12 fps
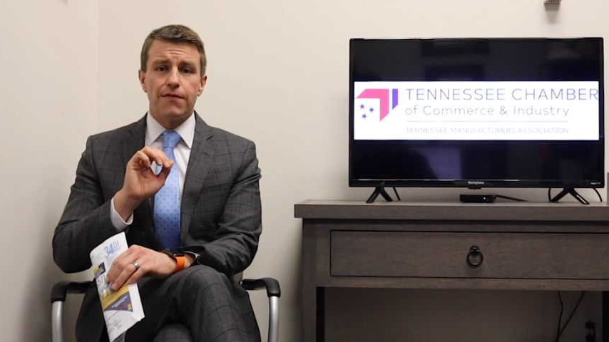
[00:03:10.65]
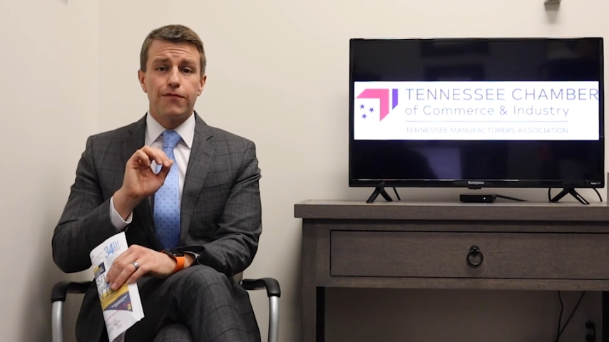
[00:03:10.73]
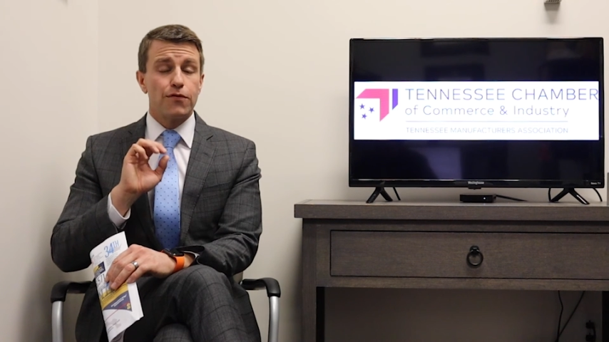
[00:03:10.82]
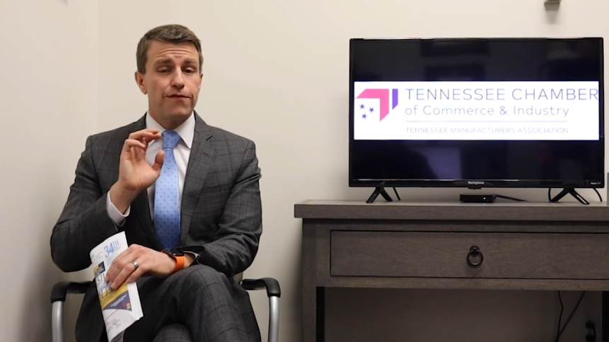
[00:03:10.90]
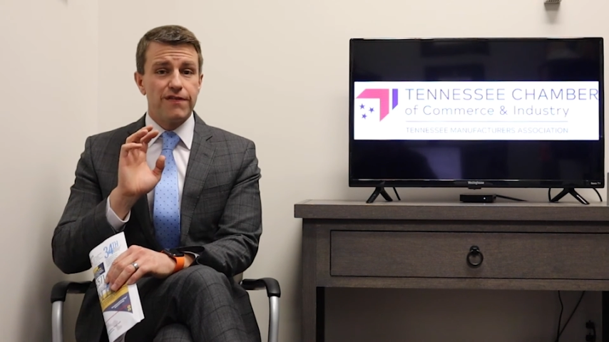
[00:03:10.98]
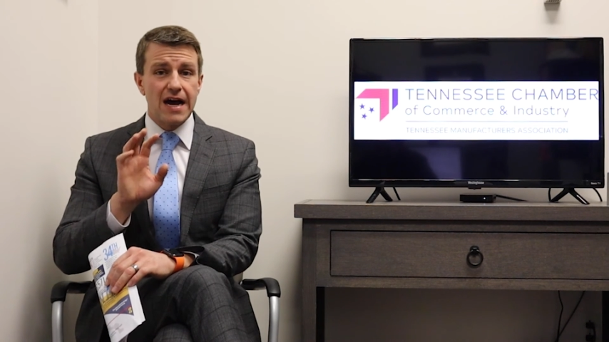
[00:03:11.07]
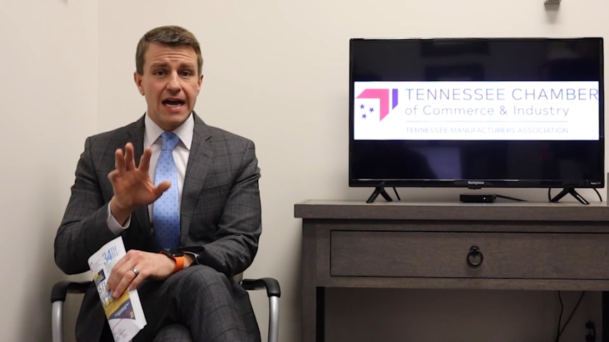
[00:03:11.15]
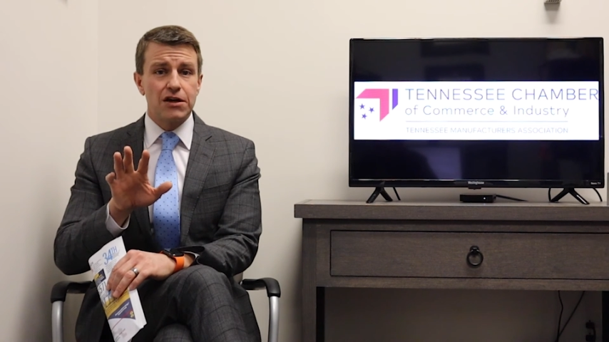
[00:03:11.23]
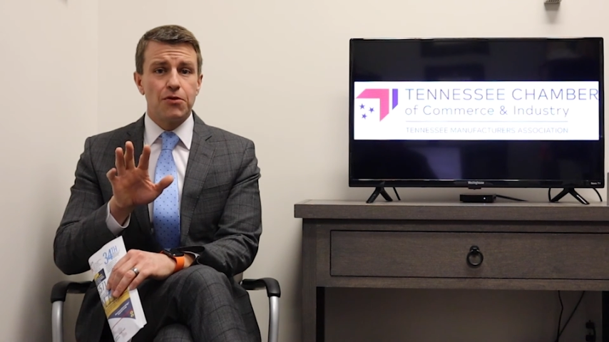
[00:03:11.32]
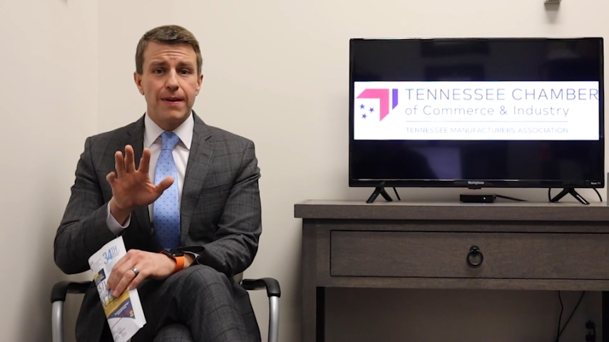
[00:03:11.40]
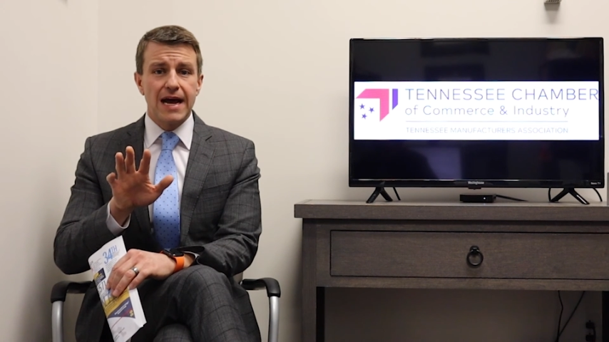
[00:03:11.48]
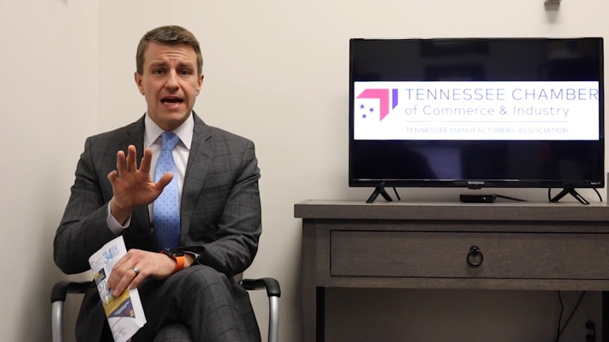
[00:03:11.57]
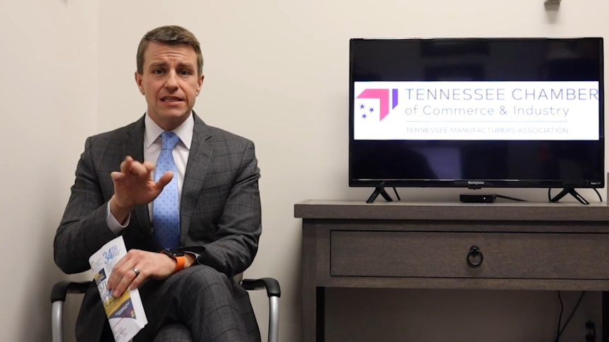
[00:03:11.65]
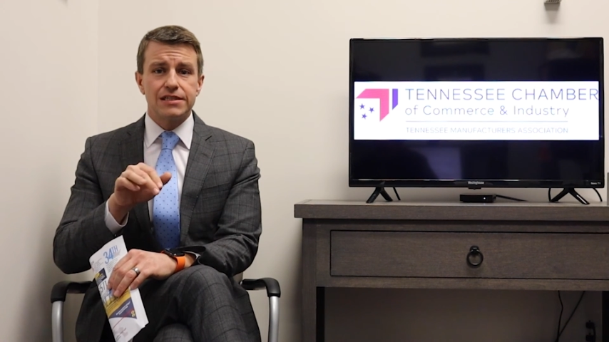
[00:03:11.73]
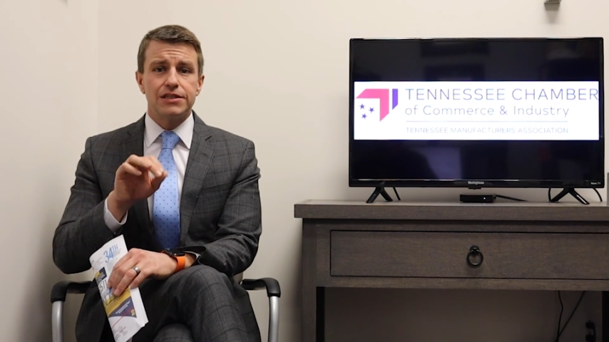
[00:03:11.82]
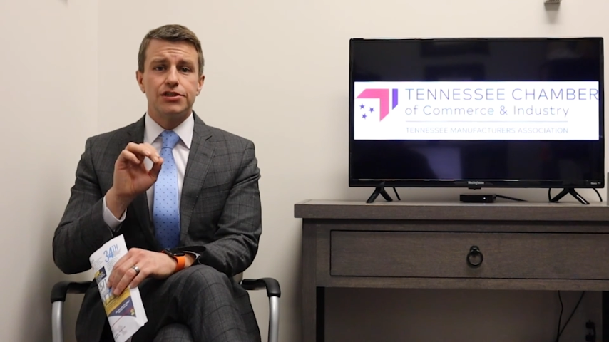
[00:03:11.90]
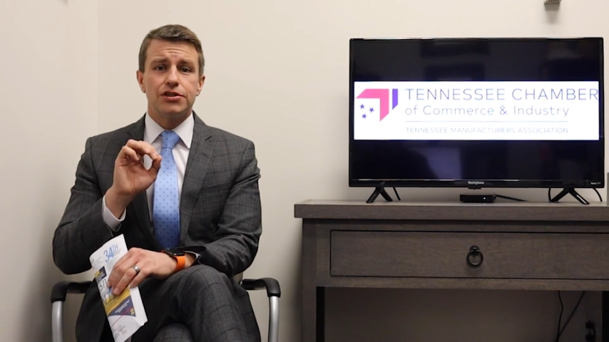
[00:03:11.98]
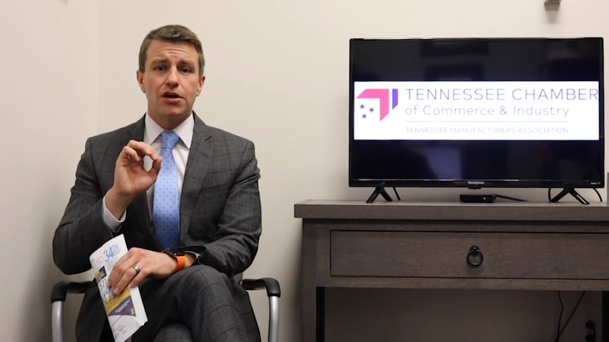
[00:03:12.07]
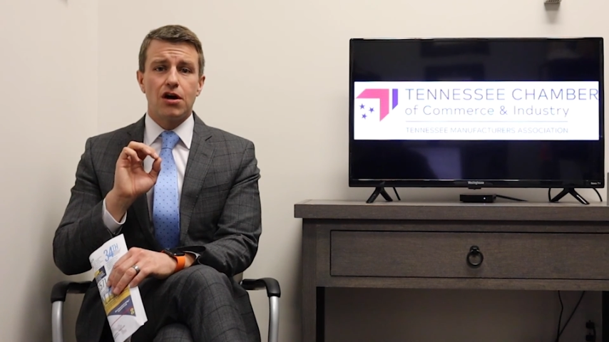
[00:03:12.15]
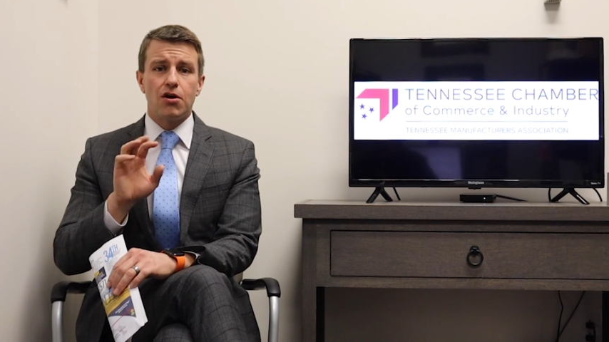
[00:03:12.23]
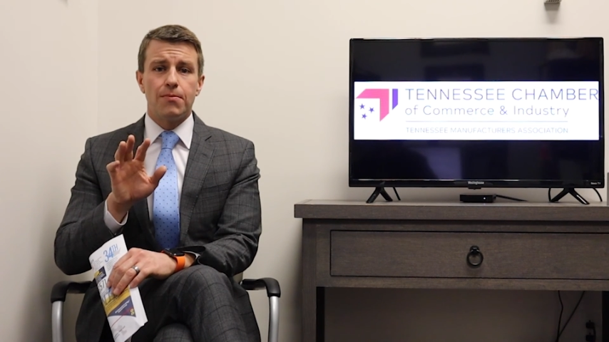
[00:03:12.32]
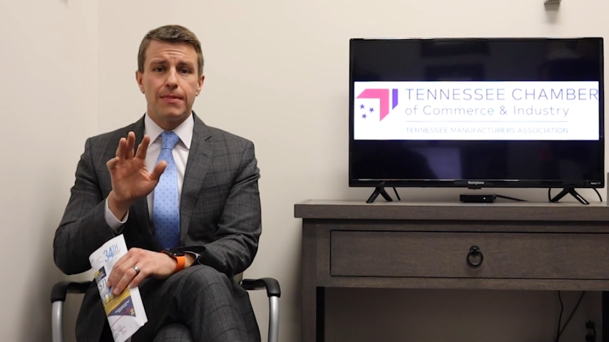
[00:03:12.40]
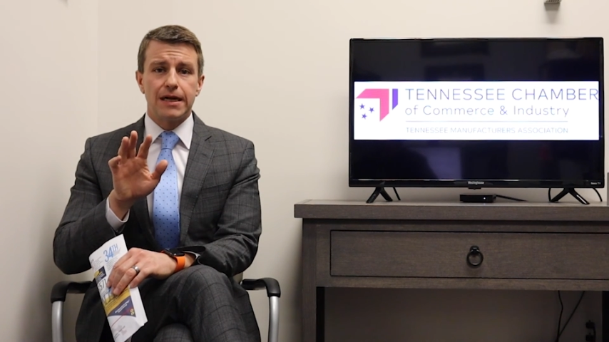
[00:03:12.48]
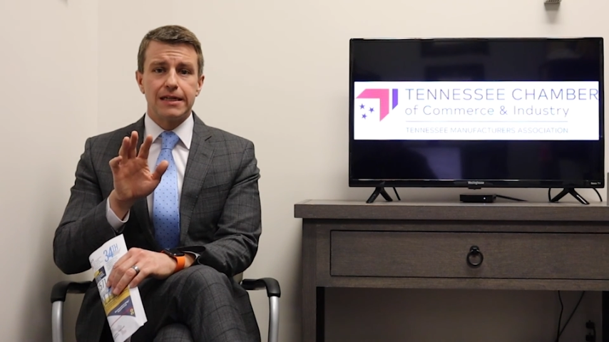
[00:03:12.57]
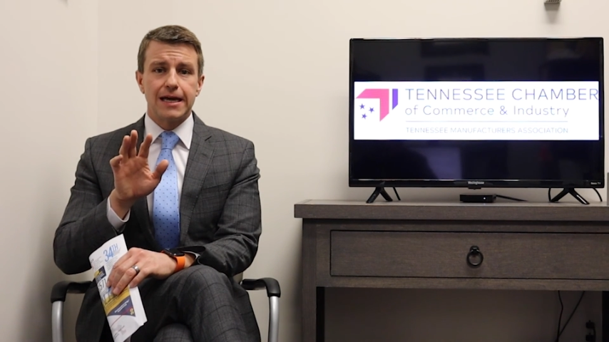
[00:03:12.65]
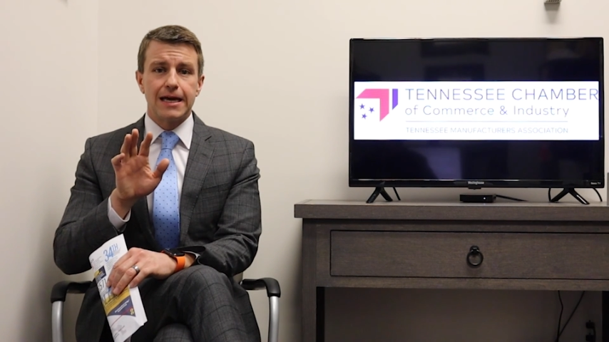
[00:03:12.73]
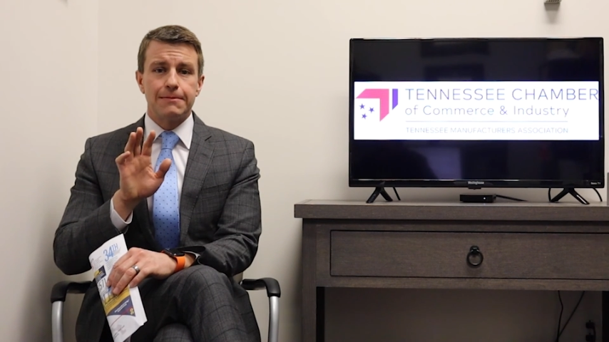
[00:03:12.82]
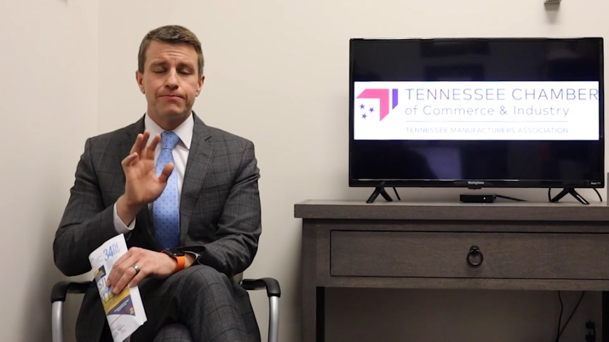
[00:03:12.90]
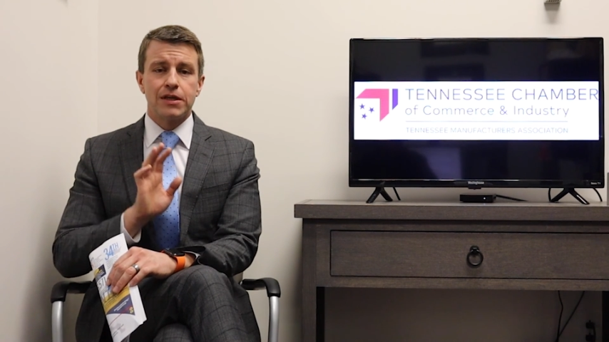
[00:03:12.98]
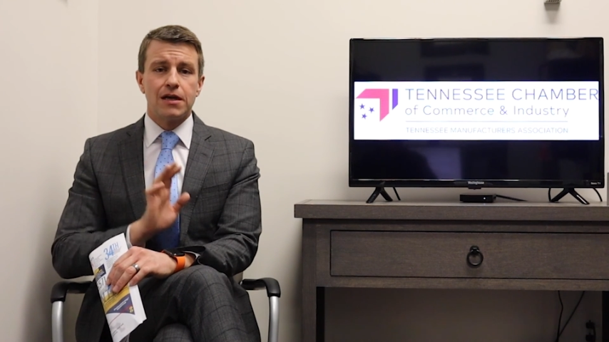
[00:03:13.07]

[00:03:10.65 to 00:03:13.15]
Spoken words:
for final passage on Monday.